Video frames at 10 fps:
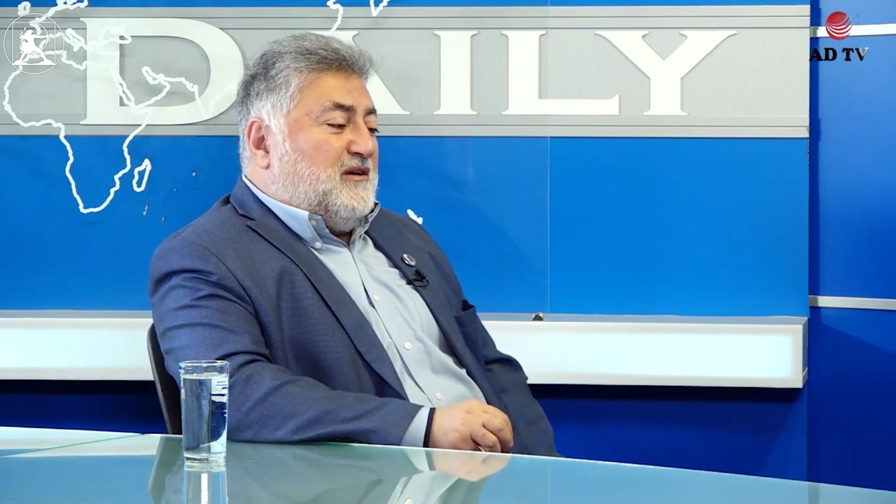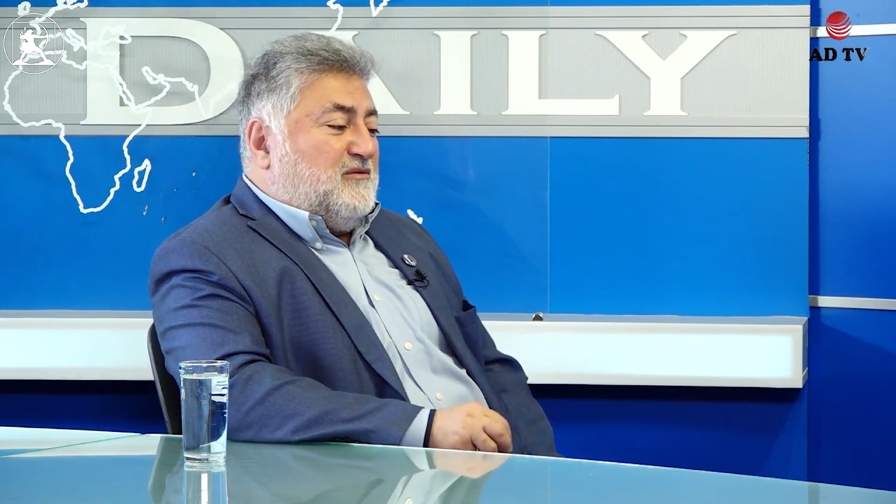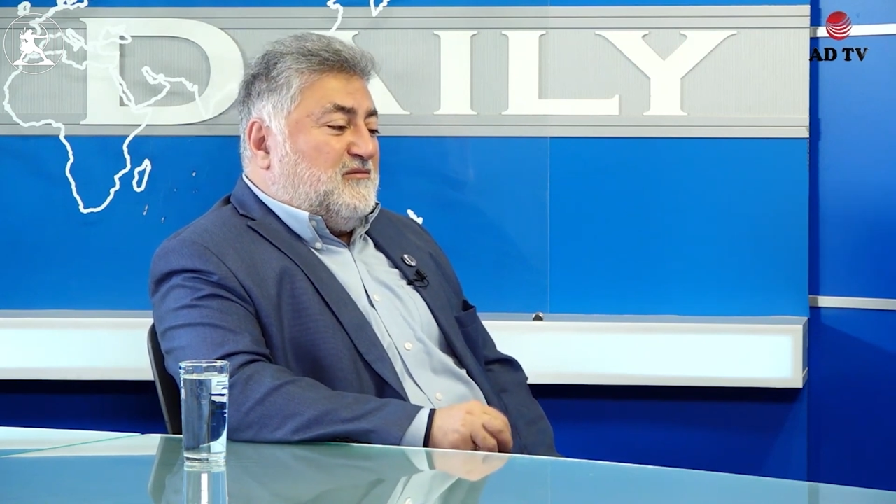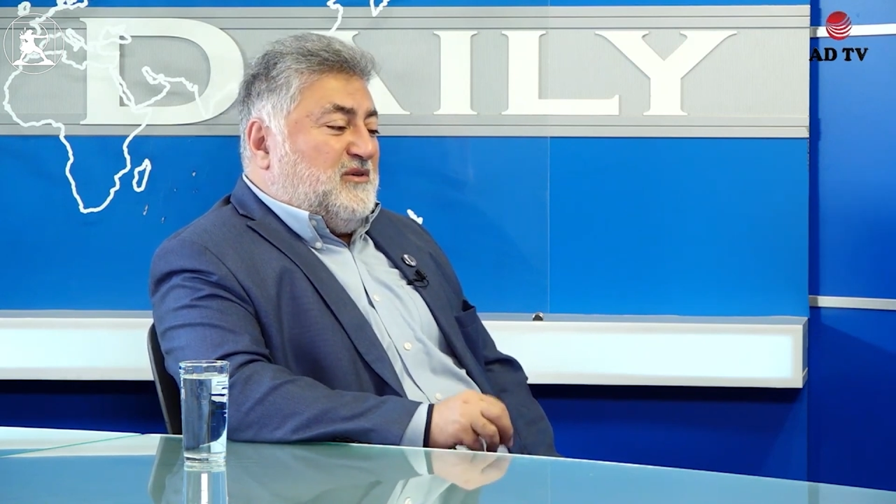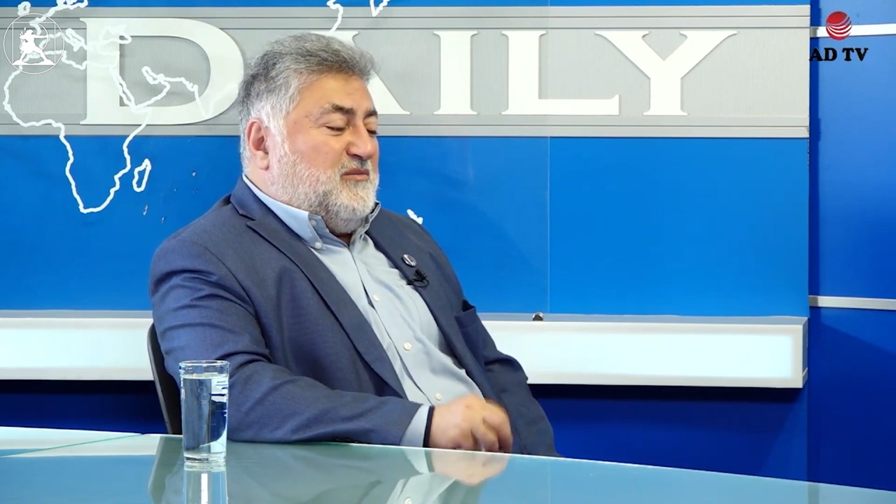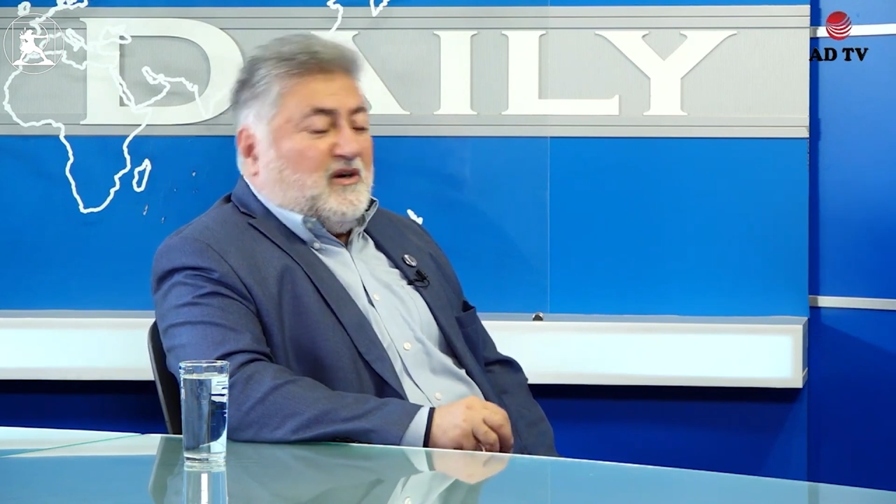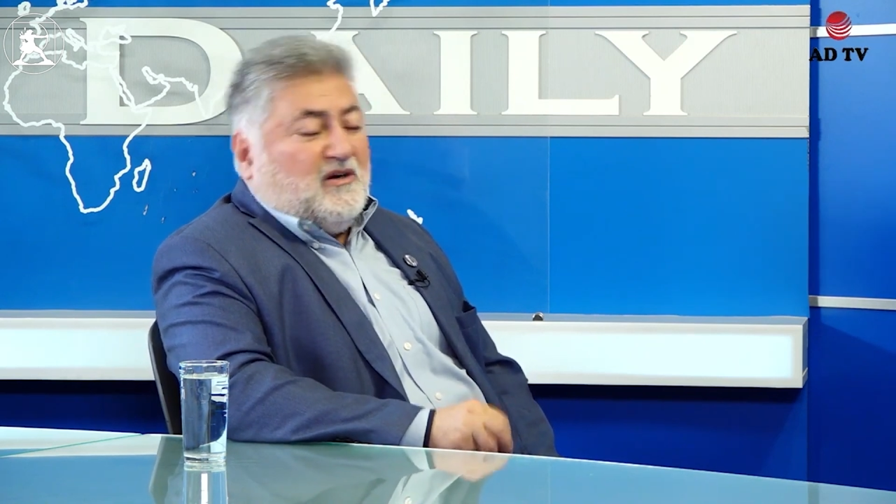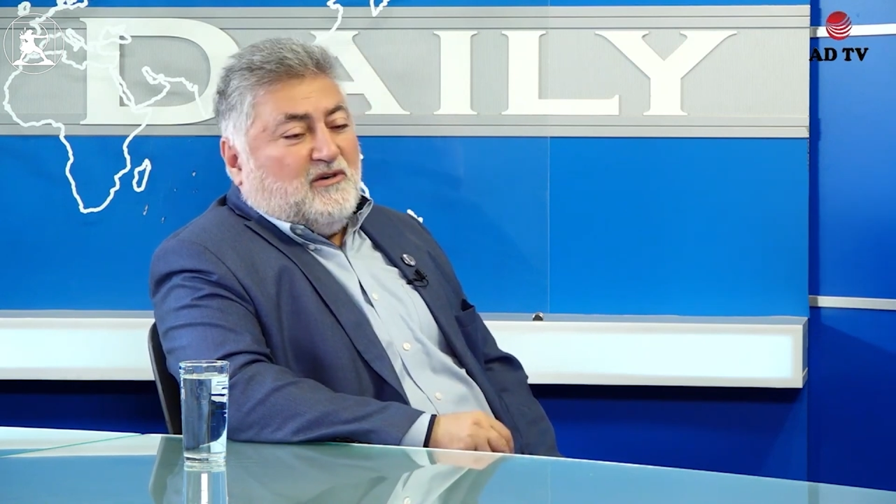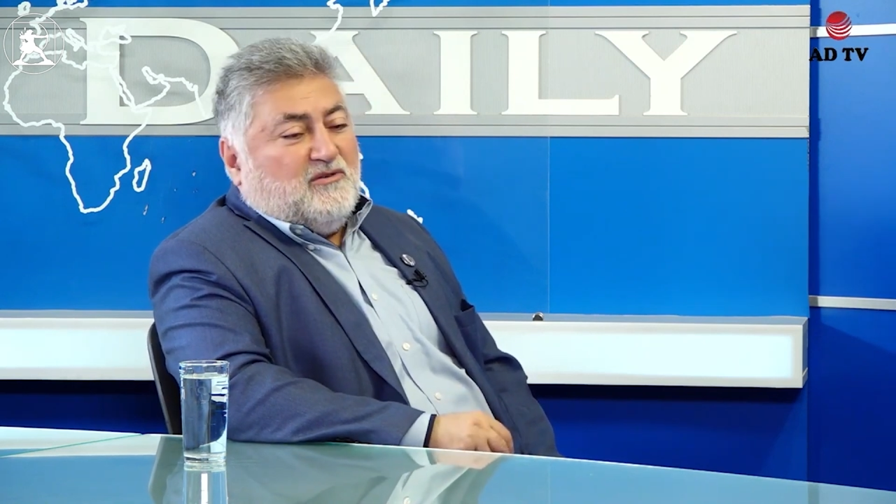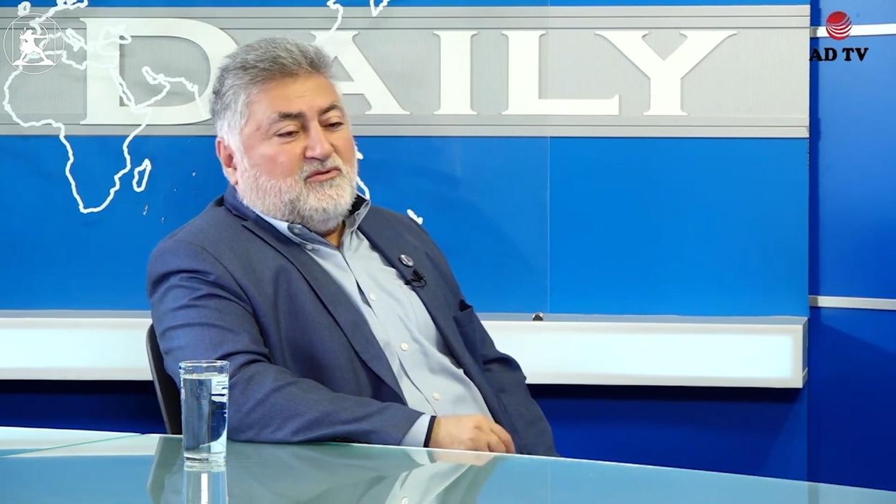If it
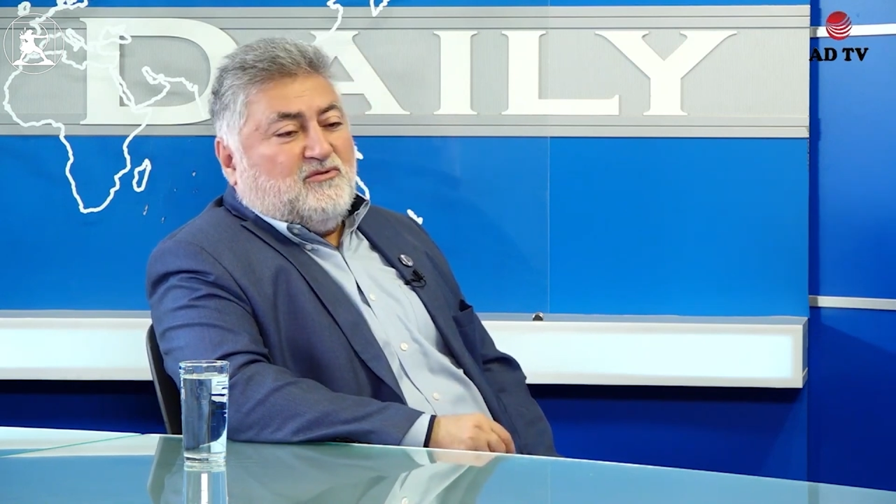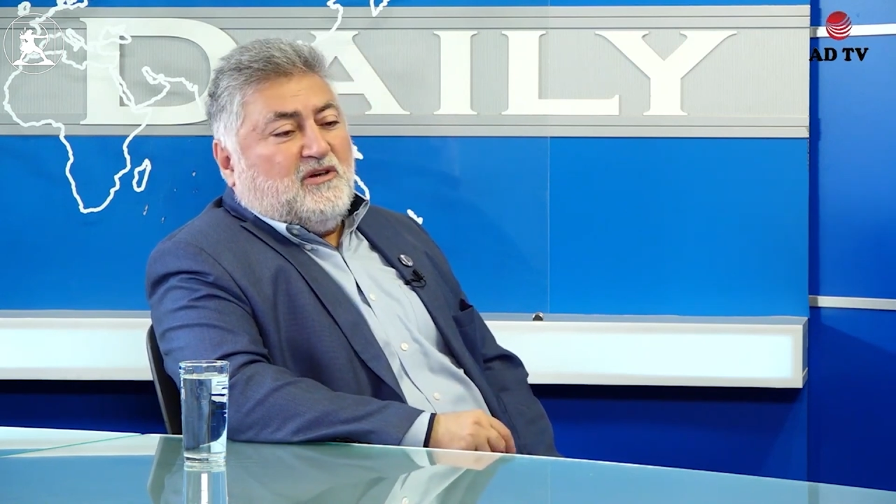becomes possible